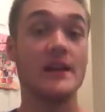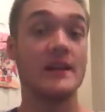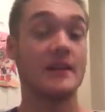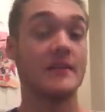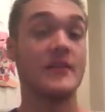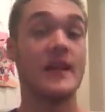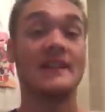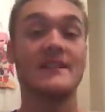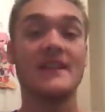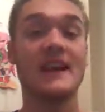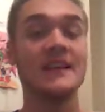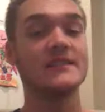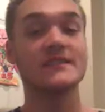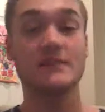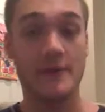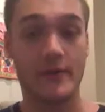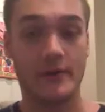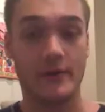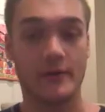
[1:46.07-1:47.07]
And not, not
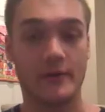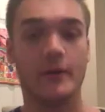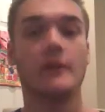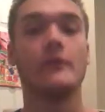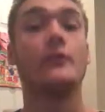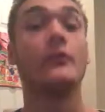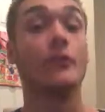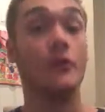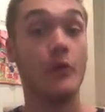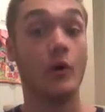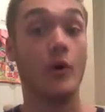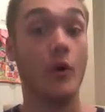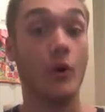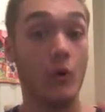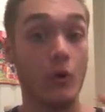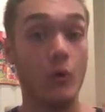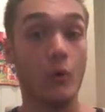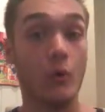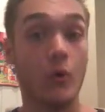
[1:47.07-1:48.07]
just America, the
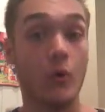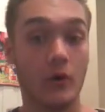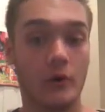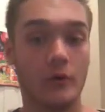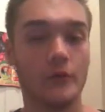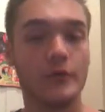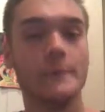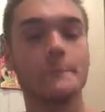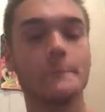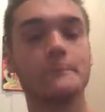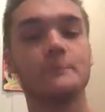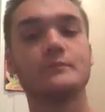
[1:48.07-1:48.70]
whole world.